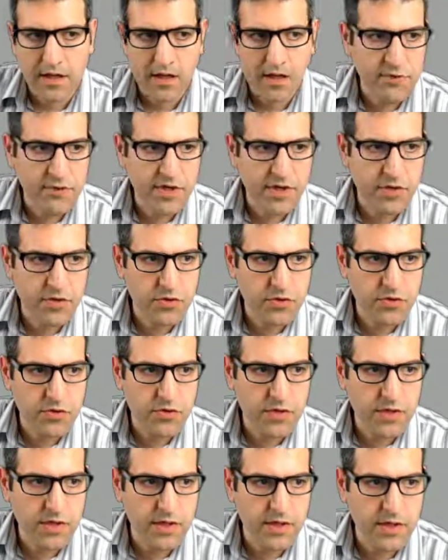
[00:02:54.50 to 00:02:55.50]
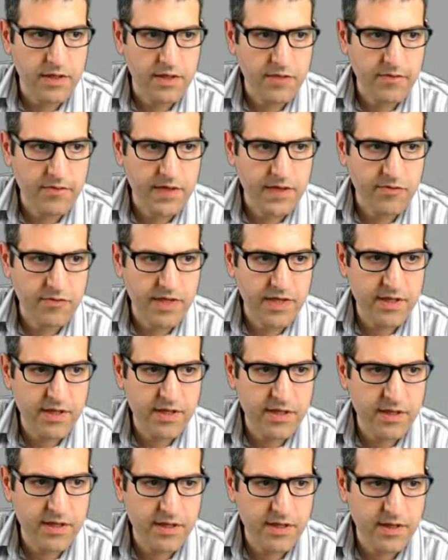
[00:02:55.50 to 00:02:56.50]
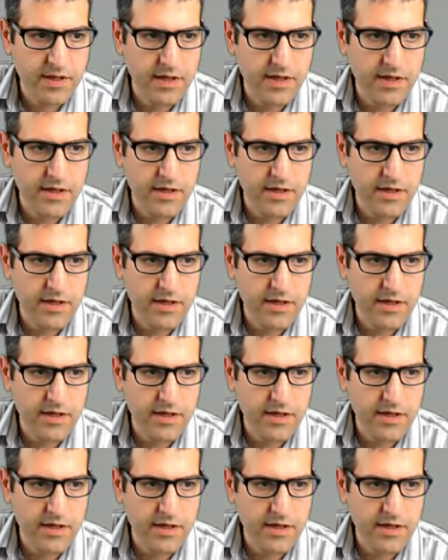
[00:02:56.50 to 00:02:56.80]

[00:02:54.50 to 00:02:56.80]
We go to routing and